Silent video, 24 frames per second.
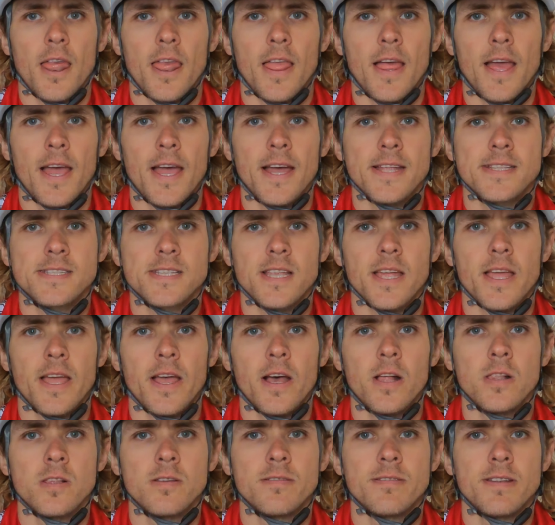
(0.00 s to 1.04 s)
That's a
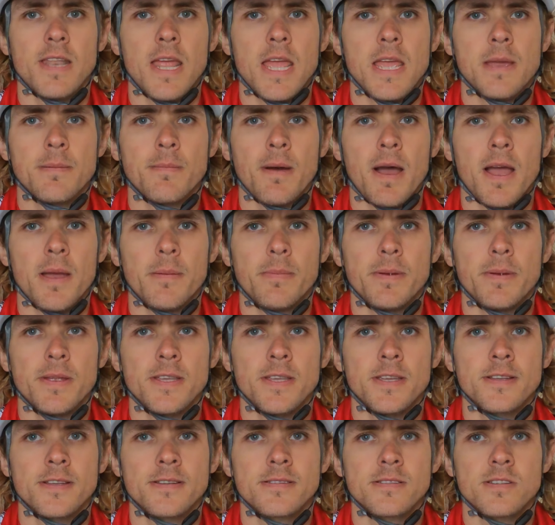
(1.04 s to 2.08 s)
hell of a day in my
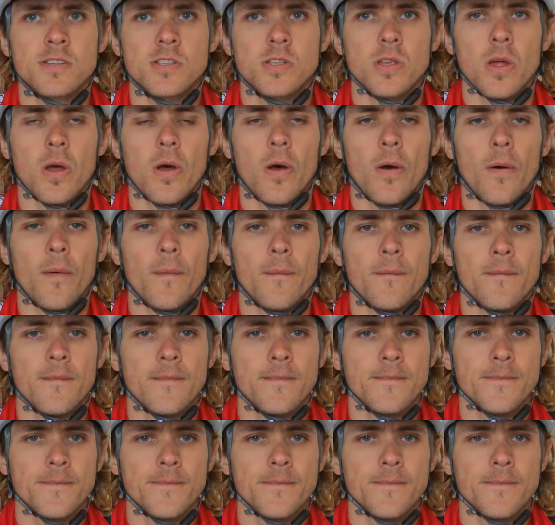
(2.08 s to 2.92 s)
opinion, so